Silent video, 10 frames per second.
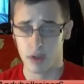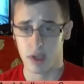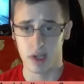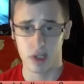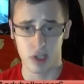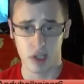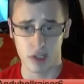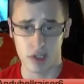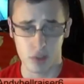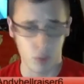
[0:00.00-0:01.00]

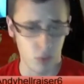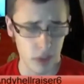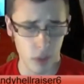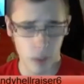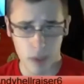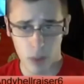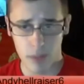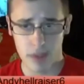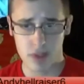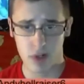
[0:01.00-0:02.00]
The really weak
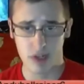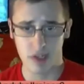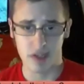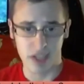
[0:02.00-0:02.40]
weapons are in the